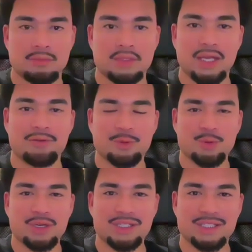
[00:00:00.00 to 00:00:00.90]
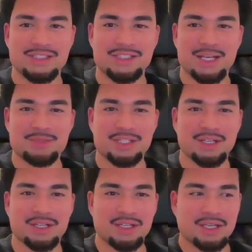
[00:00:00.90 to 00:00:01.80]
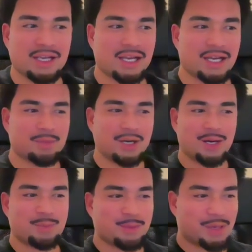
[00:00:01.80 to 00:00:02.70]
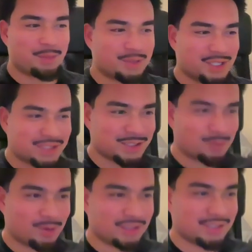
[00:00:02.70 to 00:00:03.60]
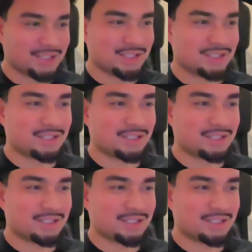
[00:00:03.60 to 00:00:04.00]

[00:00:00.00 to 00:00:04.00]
Hey everyone, it's James here, and I'm upping my production quality.